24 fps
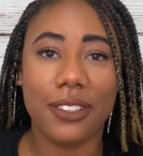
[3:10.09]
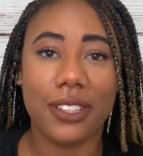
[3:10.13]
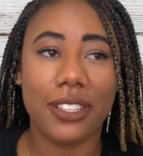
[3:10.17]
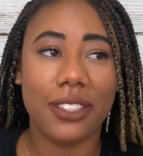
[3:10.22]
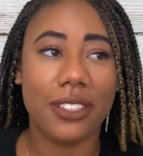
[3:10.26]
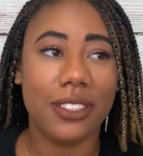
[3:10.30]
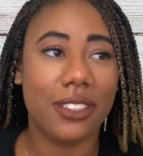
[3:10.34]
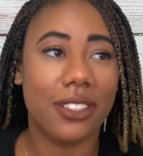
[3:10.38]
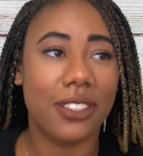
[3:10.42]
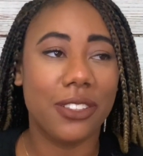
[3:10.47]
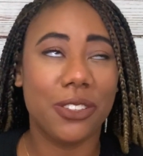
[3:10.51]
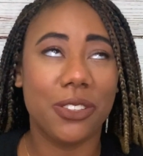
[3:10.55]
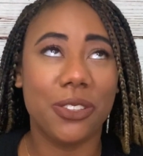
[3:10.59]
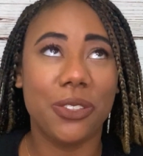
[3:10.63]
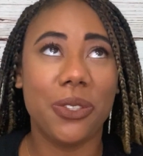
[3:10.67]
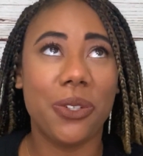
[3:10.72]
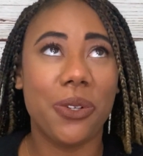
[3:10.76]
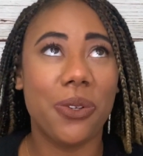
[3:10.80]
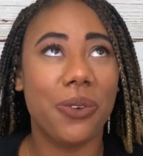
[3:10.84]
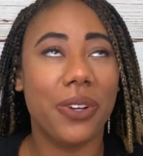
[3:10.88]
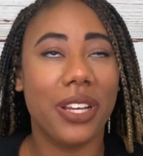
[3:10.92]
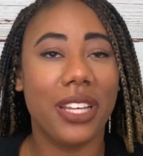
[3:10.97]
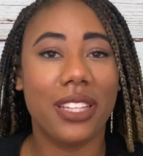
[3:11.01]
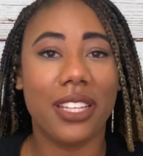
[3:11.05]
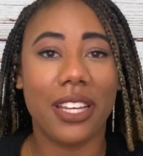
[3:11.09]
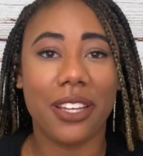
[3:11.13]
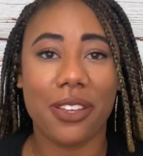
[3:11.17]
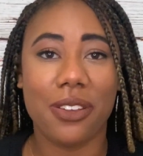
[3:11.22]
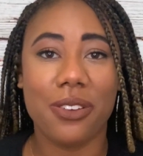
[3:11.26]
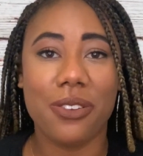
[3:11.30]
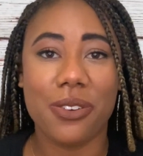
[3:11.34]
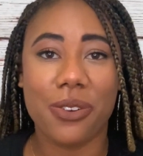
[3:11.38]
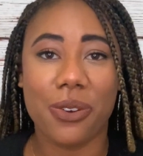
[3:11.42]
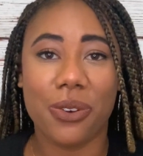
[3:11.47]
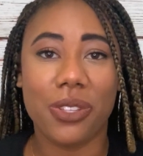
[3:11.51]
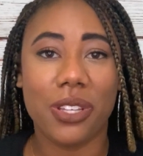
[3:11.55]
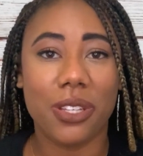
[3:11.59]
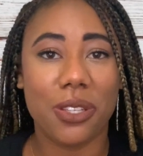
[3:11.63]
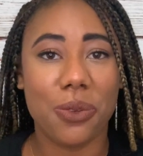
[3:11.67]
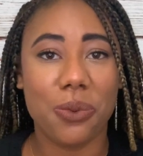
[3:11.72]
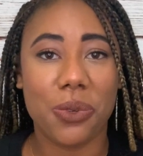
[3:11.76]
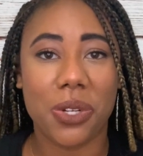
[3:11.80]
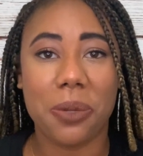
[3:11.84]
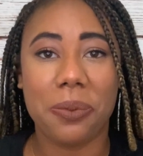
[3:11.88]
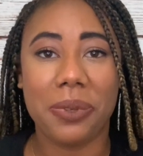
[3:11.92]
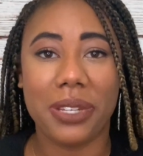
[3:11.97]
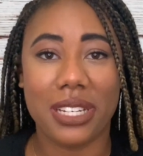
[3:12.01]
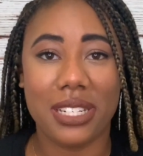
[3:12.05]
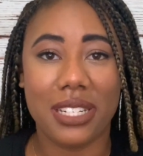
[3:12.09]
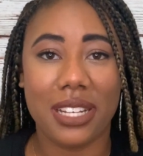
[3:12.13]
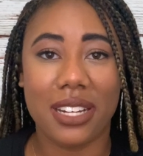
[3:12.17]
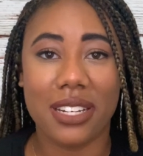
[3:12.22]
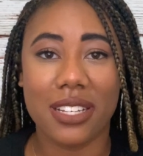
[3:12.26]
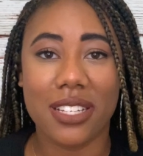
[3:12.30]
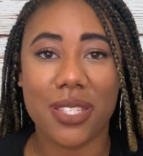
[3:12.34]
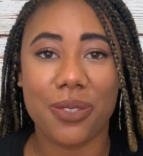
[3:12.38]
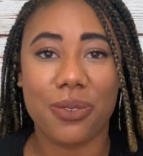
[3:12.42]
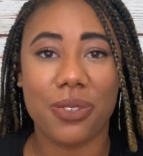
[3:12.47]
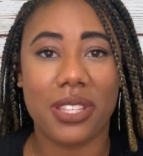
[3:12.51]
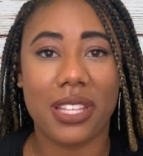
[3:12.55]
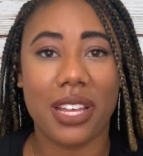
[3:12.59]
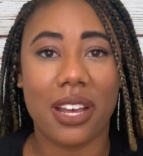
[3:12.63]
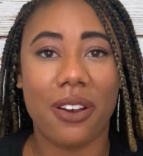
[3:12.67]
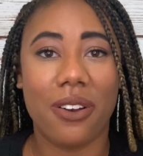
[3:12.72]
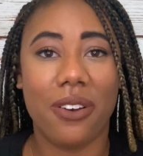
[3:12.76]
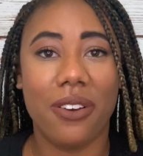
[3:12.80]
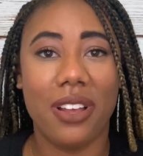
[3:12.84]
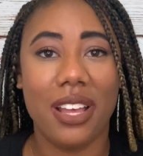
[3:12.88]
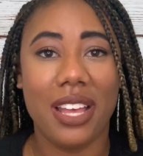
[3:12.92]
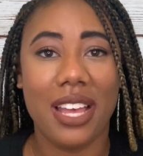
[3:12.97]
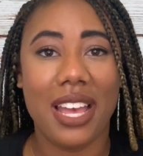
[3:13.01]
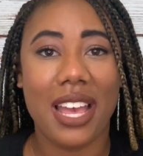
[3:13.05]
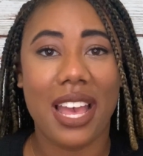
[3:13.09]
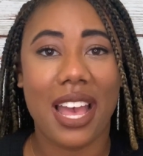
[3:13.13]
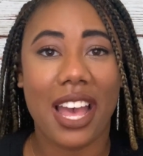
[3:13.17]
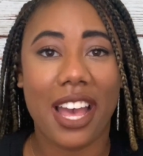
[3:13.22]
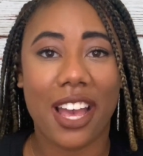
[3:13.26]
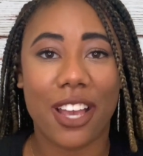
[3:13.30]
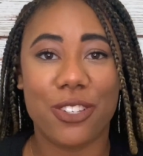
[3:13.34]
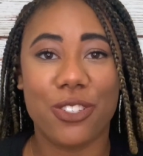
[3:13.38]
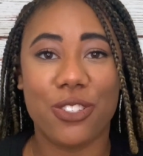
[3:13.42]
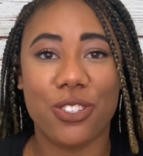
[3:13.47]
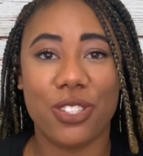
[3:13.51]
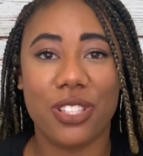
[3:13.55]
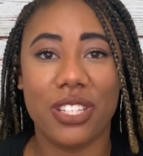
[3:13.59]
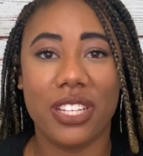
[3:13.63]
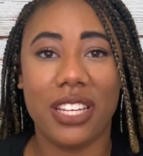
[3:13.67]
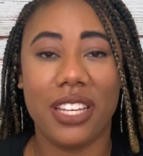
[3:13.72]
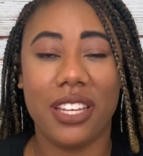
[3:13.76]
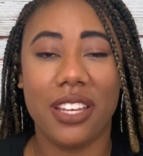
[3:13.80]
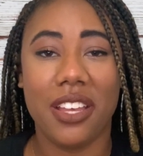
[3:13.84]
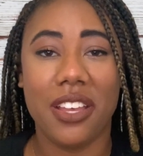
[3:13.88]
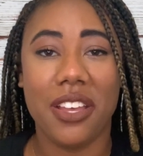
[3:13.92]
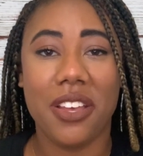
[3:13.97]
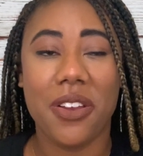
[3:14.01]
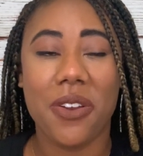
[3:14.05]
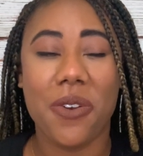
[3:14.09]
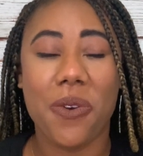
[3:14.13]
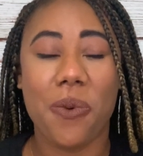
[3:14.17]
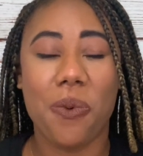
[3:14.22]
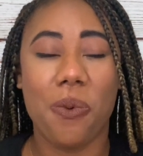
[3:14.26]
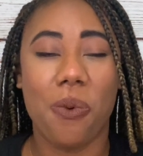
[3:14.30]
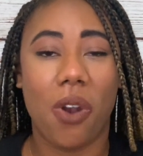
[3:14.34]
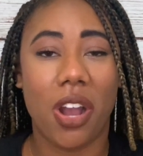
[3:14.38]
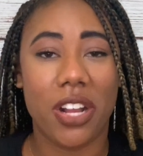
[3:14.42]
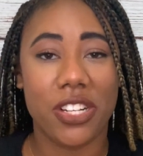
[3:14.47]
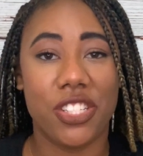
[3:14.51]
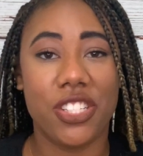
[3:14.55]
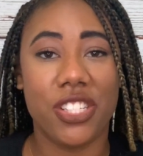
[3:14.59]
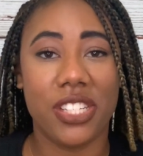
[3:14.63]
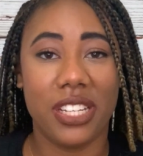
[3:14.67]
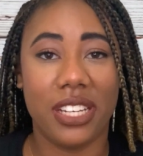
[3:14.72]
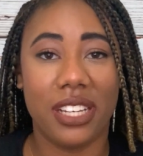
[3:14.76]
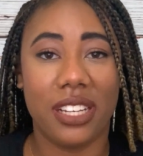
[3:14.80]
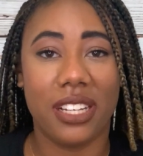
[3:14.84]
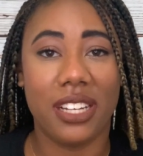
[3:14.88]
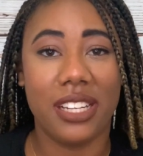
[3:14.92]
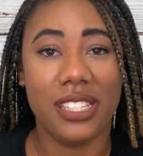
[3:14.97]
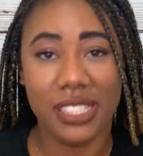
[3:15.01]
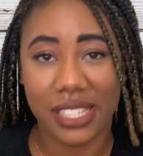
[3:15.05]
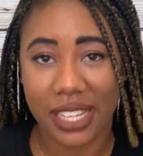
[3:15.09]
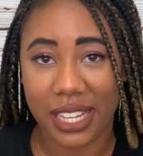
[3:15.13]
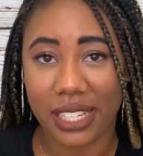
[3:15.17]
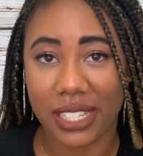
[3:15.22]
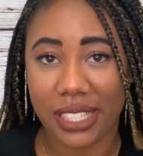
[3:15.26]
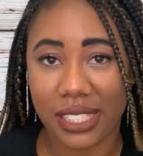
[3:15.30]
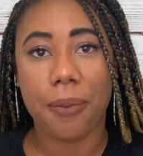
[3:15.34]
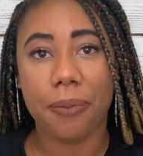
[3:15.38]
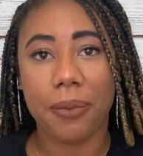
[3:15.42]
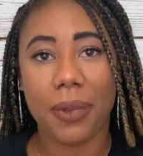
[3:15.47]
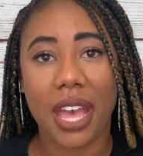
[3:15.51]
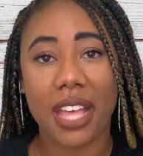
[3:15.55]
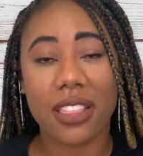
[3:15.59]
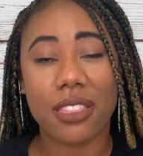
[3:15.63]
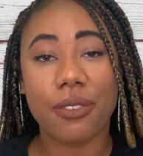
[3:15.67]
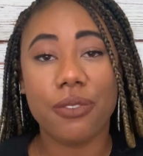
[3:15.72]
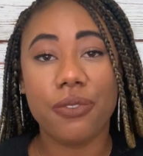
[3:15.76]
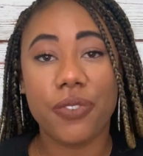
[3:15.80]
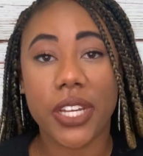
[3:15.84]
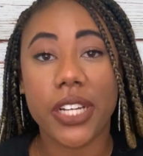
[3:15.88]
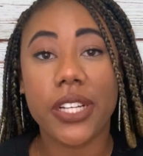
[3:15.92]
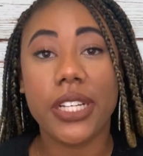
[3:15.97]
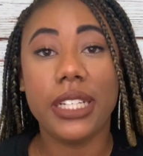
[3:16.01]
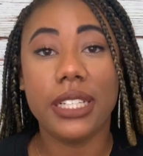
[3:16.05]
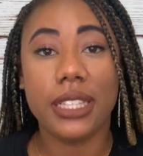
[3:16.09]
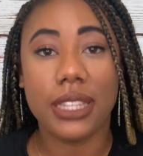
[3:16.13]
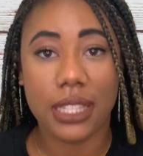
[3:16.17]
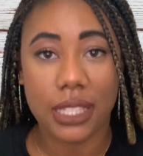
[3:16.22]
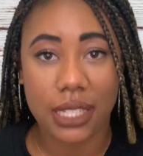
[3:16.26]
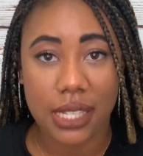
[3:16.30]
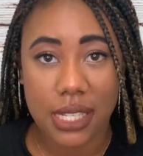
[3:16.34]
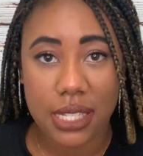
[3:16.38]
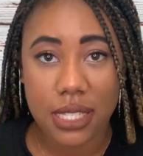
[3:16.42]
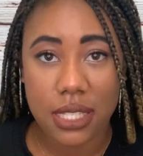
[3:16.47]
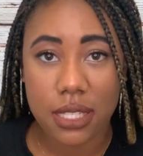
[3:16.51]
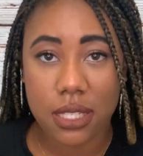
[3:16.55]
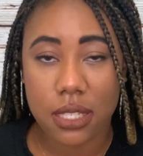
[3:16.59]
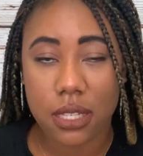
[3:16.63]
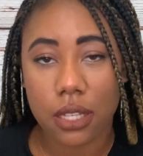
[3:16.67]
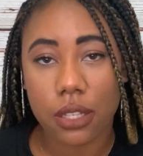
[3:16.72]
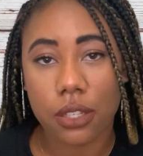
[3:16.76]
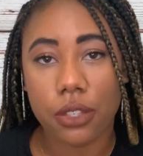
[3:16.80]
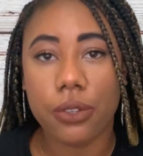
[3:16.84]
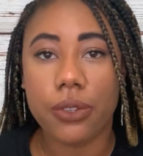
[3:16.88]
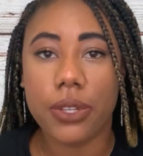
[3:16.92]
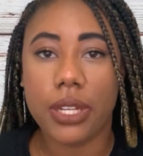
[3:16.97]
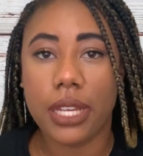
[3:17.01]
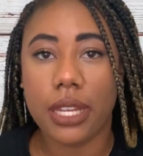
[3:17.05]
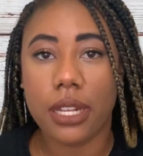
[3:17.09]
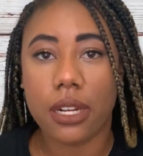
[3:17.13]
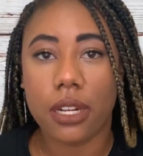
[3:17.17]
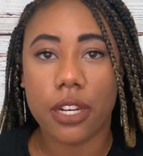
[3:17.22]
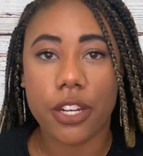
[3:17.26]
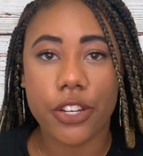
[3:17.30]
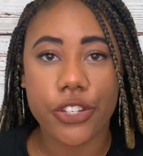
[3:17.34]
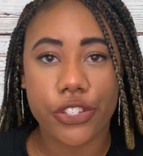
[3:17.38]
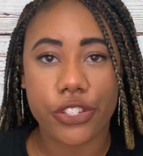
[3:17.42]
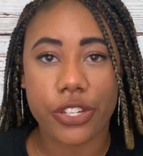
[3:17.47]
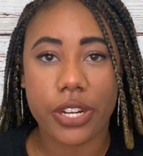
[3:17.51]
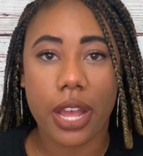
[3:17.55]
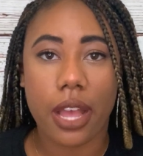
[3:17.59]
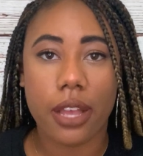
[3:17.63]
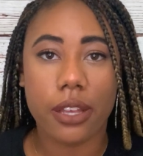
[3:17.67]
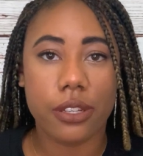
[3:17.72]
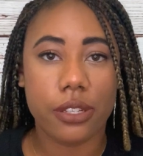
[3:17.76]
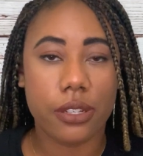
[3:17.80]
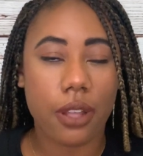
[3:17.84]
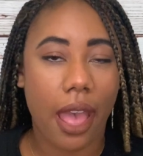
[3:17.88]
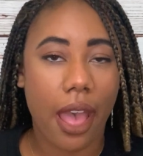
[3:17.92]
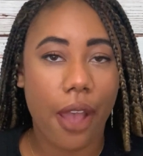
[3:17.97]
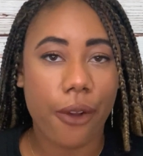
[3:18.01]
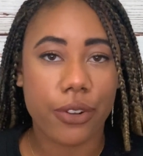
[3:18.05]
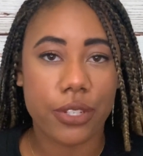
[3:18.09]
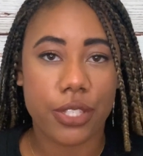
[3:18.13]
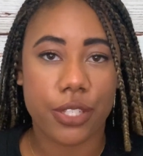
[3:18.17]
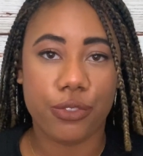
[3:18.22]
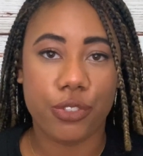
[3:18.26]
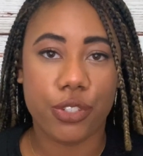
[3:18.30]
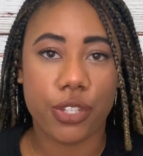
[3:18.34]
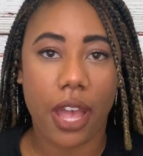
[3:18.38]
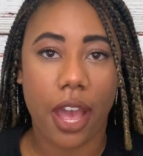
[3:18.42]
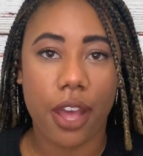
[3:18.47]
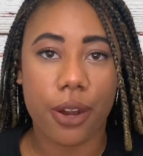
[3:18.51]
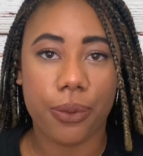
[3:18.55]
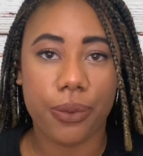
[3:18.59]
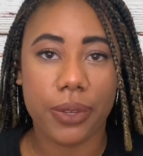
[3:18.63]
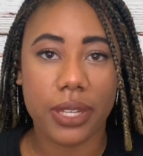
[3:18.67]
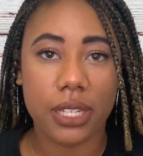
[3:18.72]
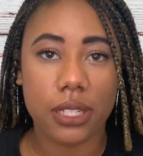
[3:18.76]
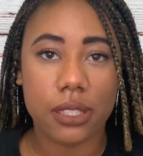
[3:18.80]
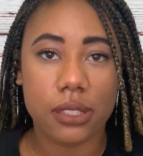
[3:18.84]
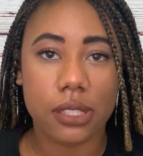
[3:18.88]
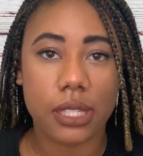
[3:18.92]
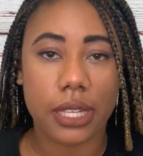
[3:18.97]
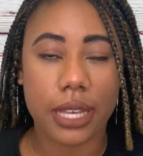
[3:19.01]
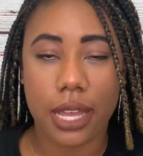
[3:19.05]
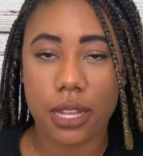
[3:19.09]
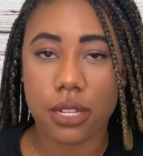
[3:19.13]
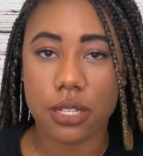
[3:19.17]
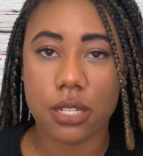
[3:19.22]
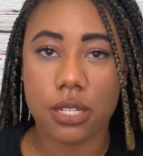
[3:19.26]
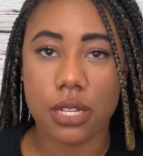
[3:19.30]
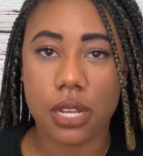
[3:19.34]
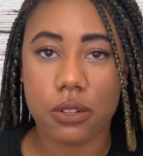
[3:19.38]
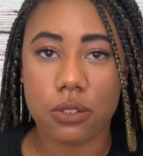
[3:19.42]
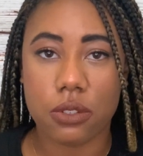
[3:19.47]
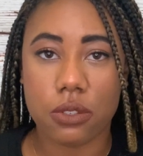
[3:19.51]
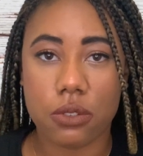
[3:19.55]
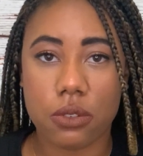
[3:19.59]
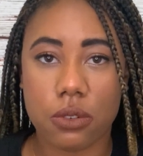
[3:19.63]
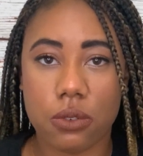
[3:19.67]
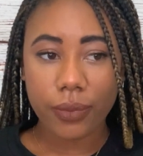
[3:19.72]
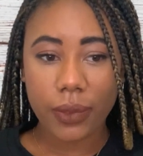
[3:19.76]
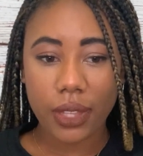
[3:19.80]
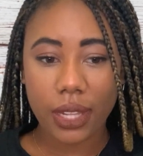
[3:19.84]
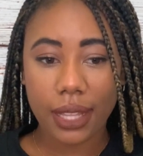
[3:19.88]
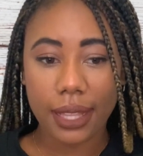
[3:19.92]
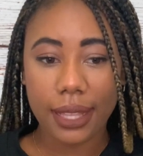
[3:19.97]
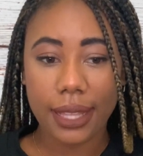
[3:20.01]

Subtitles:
There's no way that you know that you want to be a dentist without actually watching a dentist. At the very least, you need 100 hours of shadowing to get into dental school.